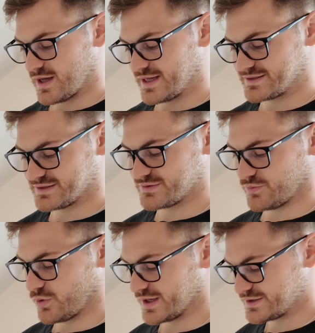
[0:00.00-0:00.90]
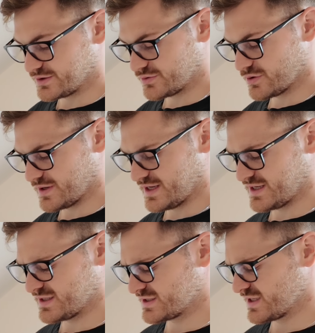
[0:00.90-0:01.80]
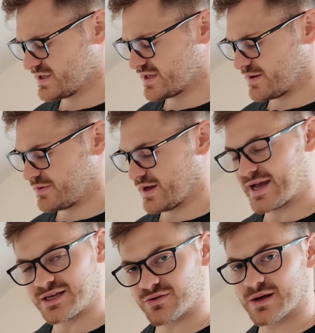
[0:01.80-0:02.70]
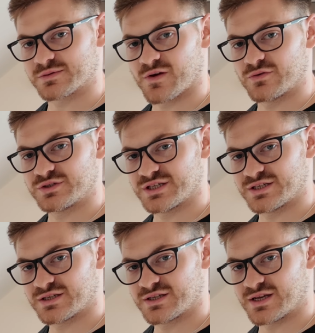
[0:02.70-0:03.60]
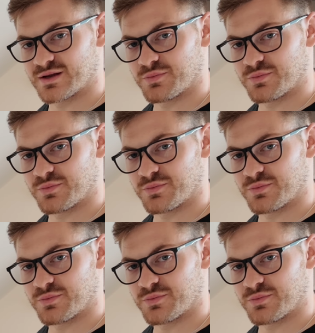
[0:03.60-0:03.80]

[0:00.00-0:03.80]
And what I do is I put 80 grams of oats in, then I